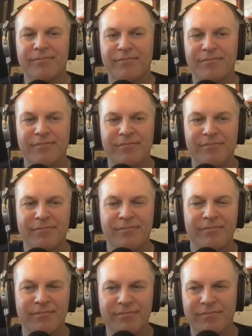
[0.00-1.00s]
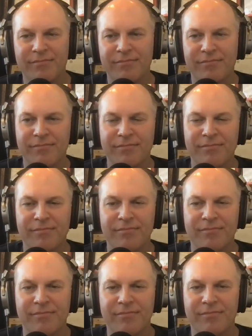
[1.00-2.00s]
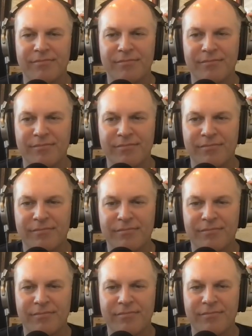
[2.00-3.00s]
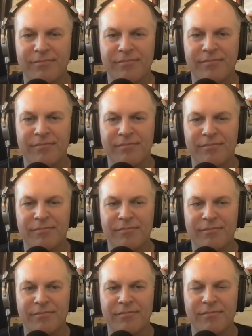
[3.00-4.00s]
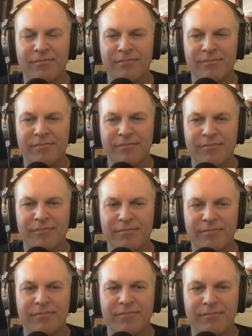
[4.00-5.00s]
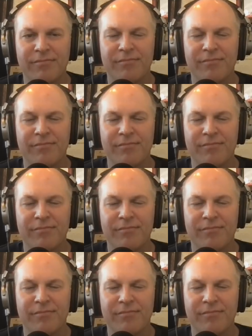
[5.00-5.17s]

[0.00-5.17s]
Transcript: This person isn't speaking.